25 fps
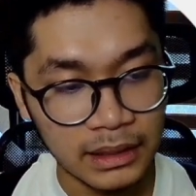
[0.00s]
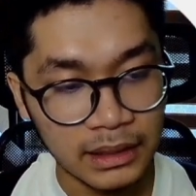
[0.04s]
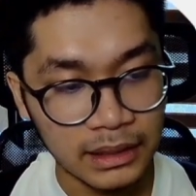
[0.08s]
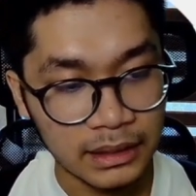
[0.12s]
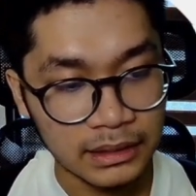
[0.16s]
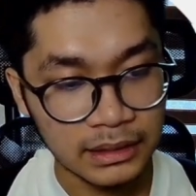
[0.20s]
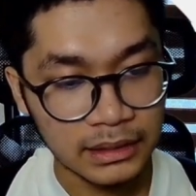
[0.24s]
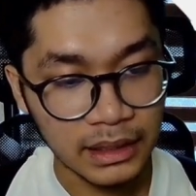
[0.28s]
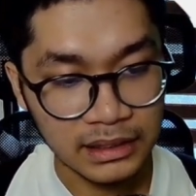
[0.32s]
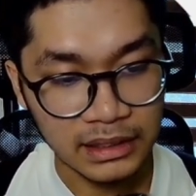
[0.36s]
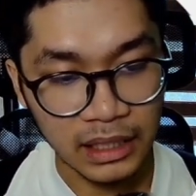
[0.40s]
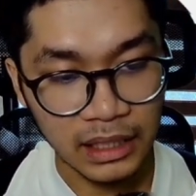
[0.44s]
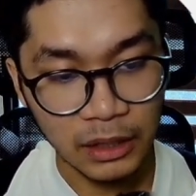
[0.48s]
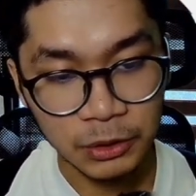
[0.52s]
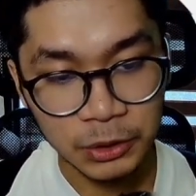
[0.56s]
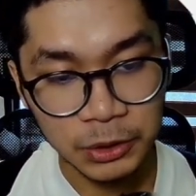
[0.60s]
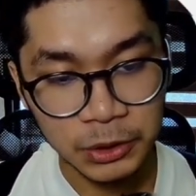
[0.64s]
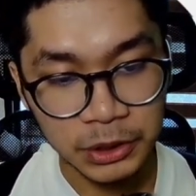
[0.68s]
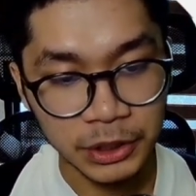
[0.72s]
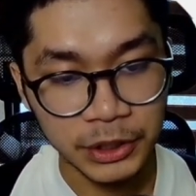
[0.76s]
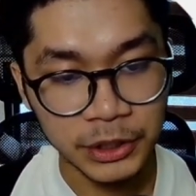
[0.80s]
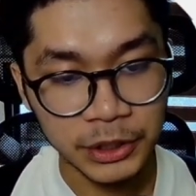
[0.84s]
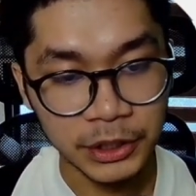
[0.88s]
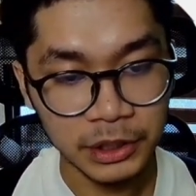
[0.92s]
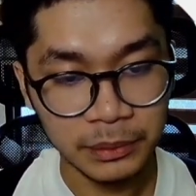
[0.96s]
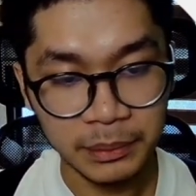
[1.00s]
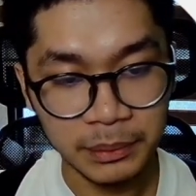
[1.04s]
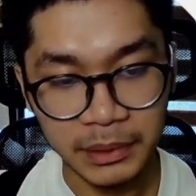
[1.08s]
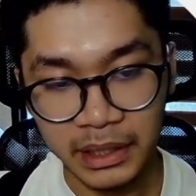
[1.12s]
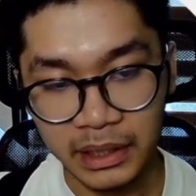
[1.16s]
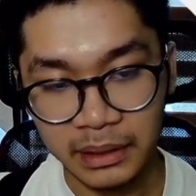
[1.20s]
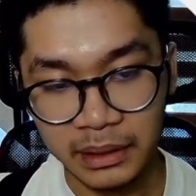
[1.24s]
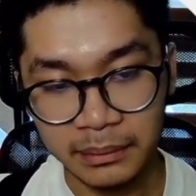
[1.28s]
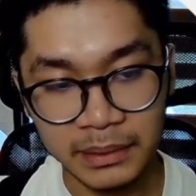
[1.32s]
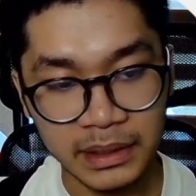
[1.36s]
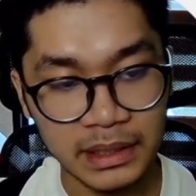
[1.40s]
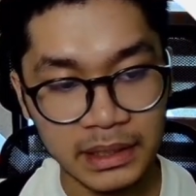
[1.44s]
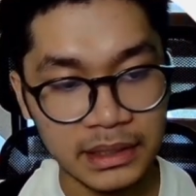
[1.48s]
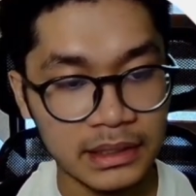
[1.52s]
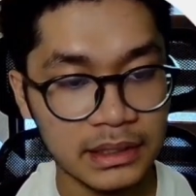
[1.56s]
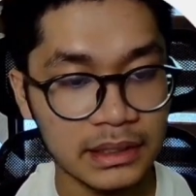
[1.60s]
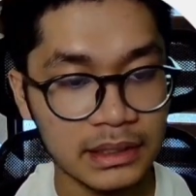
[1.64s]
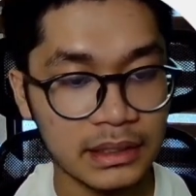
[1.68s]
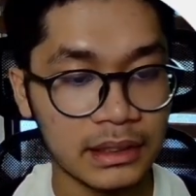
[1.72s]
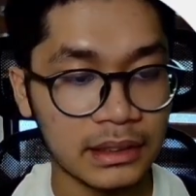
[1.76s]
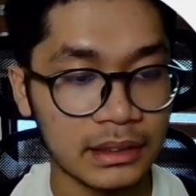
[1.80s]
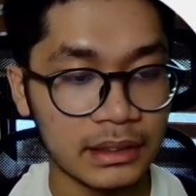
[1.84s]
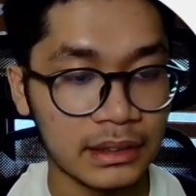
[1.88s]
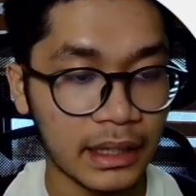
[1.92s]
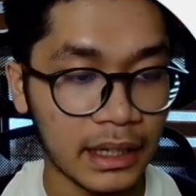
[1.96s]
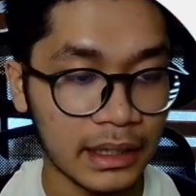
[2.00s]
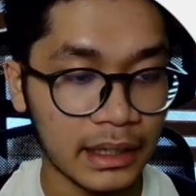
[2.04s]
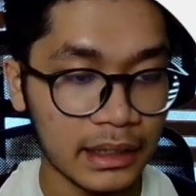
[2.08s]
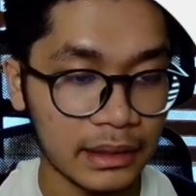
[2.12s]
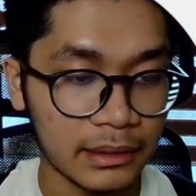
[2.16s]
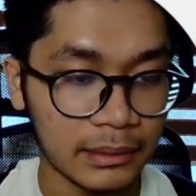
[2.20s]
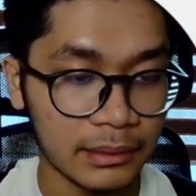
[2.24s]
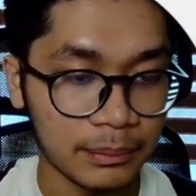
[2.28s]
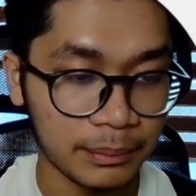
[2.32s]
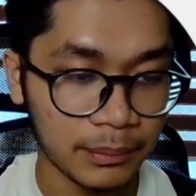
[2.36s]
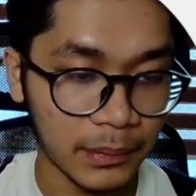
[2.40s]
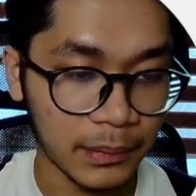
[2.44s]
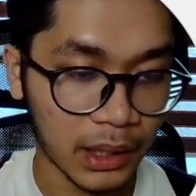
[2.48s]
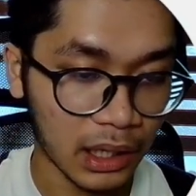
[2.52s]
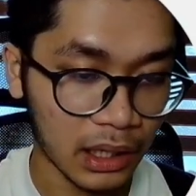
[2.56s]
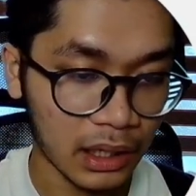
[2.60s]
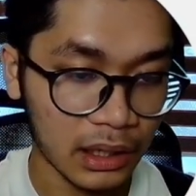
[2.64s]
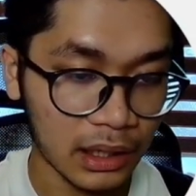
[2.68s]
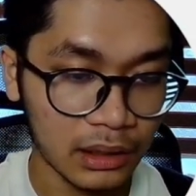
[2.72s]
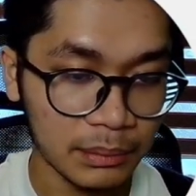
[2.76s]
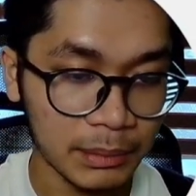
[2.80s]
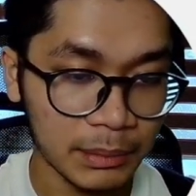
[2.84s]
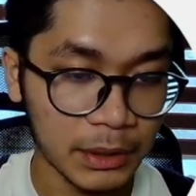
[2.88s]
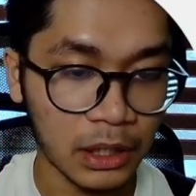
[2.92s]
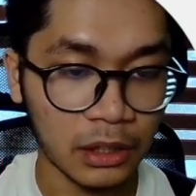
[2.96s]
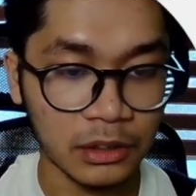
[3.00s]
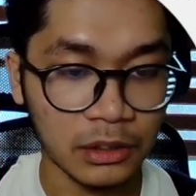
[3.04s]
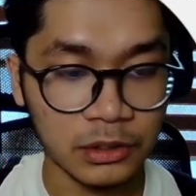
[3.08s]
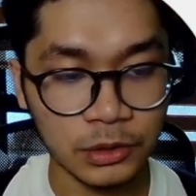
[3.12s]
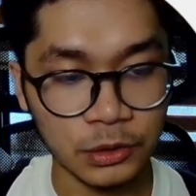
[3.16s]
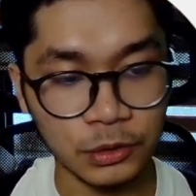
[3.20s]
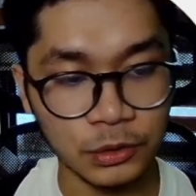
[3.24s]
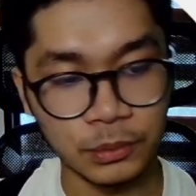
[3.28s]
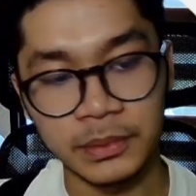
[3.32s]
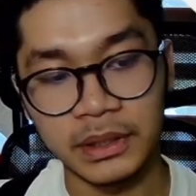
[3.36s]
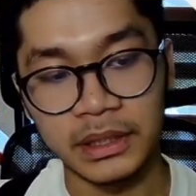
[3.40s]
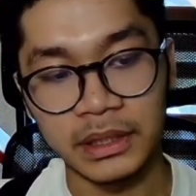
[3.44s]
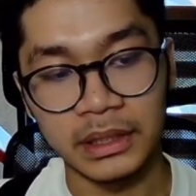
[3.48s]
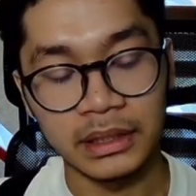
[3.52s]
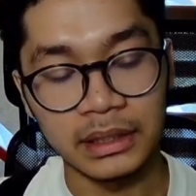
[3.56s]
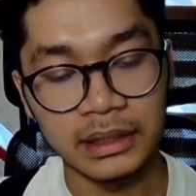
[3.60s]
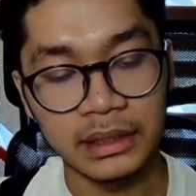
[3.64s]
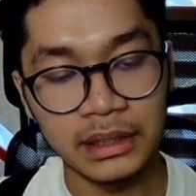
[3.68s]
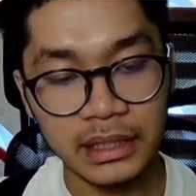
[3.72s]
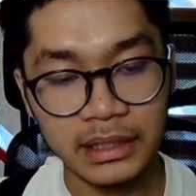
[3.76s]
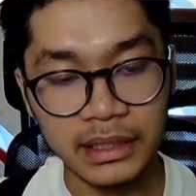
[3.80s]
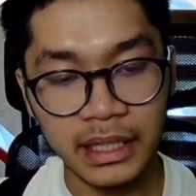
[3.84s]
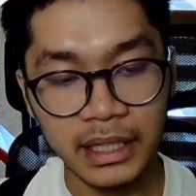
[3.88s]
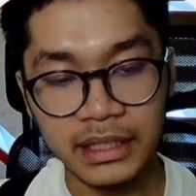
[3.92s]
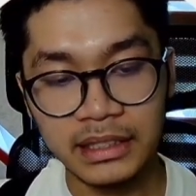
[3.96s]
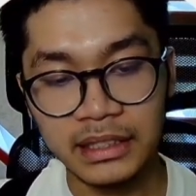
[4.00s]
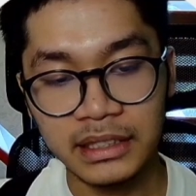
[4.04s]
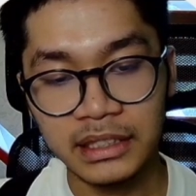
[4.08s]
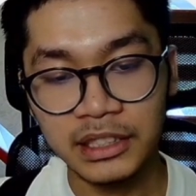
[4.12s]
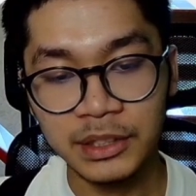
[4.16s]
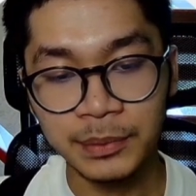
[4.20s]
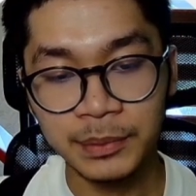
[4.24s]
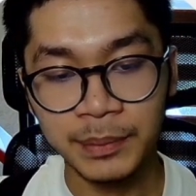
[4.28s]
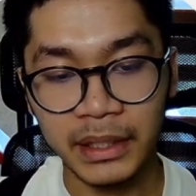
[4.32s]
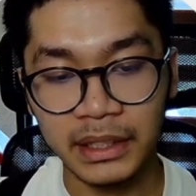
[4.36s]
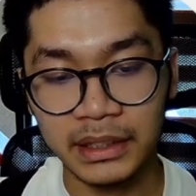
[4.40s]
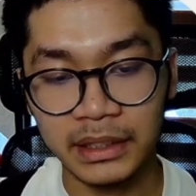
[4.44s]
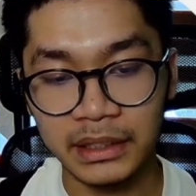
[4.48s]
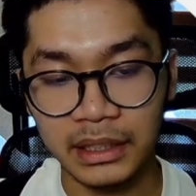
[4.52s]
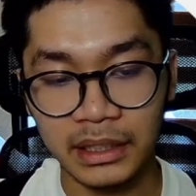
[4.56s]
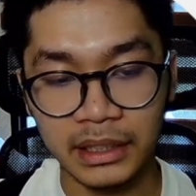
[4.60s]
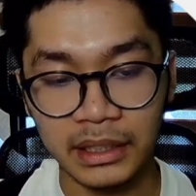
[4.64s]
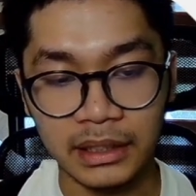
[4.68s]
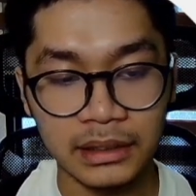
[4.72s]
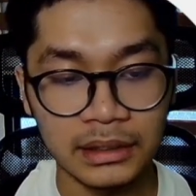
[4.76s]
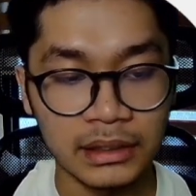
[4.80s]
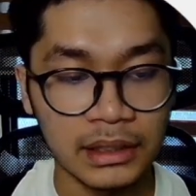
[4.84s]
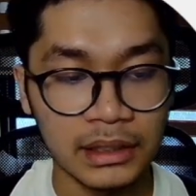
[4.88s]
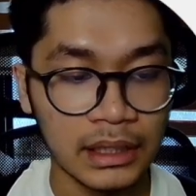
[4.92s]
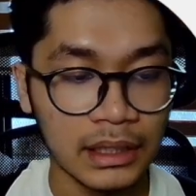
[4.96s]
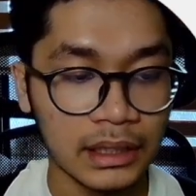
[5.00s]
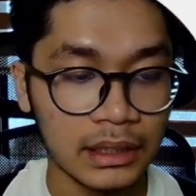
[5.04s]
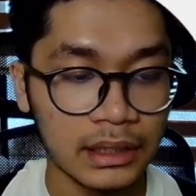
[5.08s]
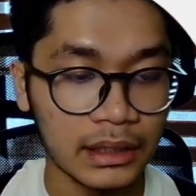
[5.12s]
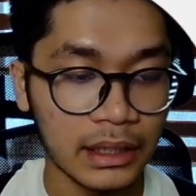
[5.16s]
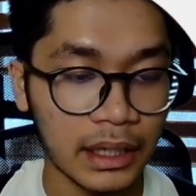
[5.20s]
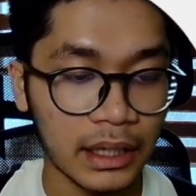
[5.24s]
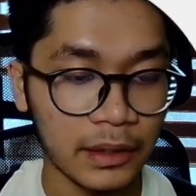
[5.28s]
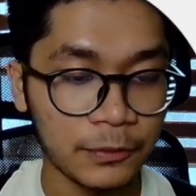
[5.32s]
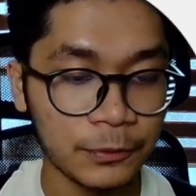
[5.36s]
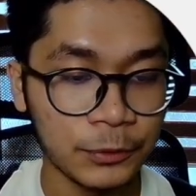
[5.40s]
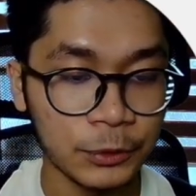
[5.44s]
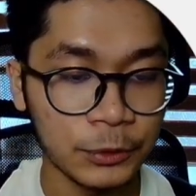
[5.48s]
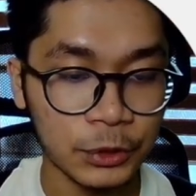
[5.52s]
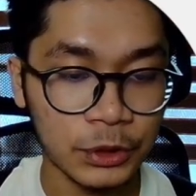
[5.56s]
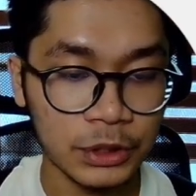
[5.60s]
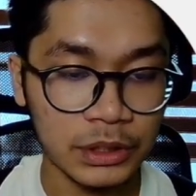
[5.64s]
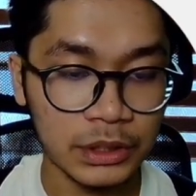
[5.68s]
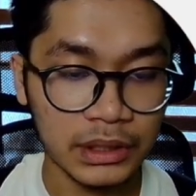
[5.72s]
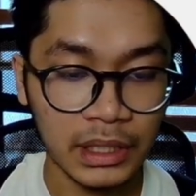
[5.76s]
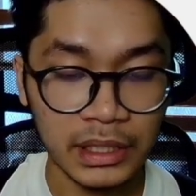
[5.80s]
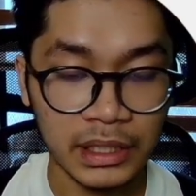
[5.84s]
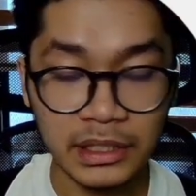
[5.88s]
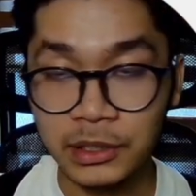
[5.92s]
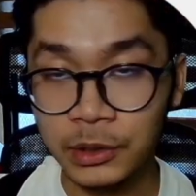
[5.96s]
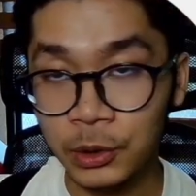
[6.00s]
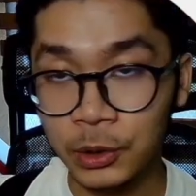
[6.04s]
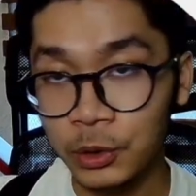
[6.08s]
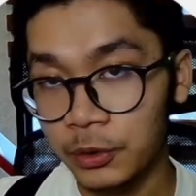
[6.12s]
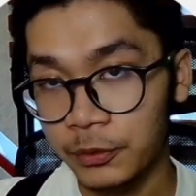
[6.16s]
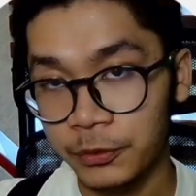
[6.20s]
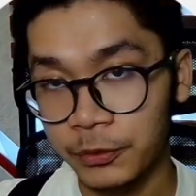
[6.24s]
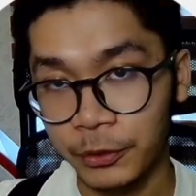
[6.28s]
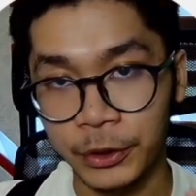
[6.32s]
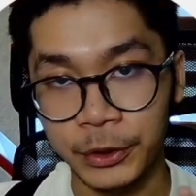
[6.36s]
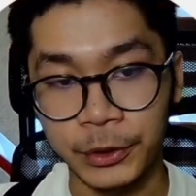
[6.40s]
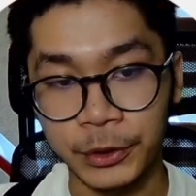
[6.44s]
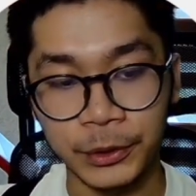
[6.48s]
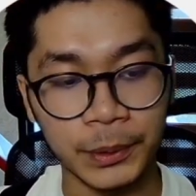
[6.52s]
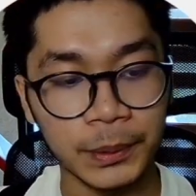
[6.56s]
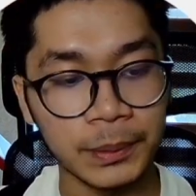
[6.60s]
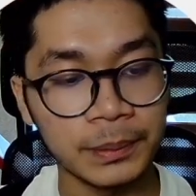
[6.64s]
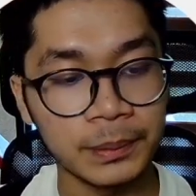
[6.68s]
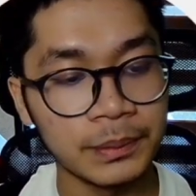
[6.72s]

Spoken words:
Das Auto gehört mir means that car belongs to me. Das Essen schmeckt dir. That food tastes good for you.